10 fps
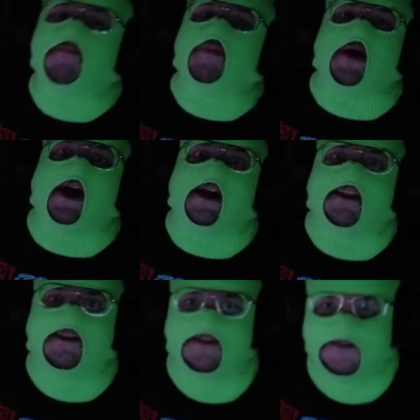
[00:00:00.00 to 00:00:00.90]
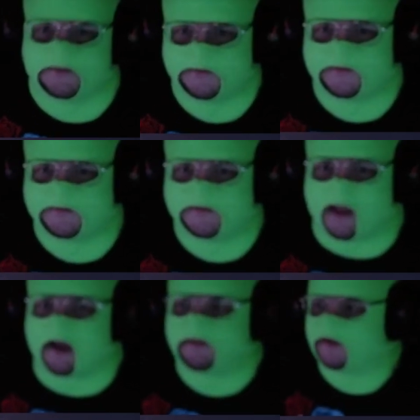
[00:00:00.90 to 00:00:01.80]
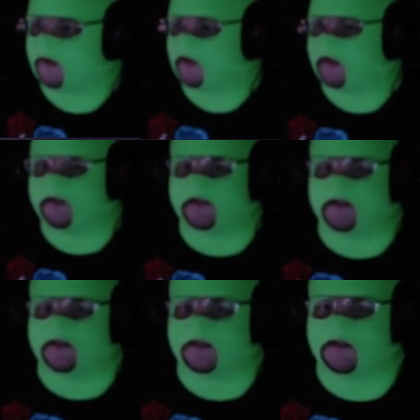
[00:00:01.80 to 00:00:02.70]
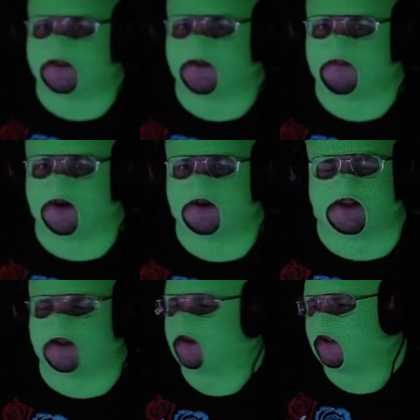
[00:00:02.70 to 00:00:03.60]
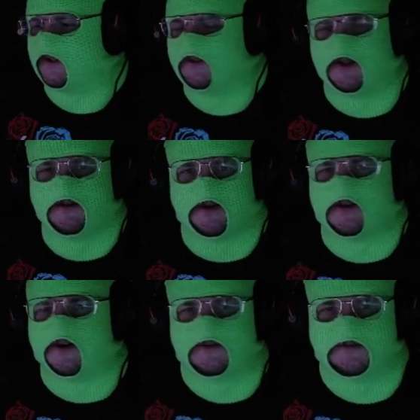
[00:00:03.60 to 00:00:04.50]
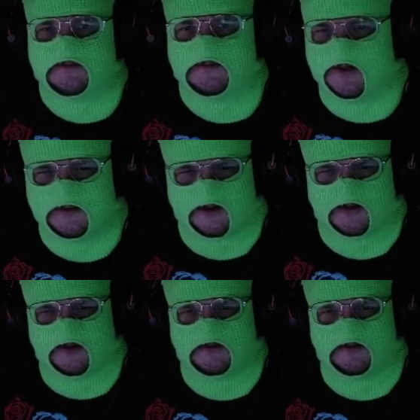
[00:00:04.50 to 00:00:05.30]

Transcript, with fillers: Bet. Absolutely. Bro's like, no, no, no, no, no, no.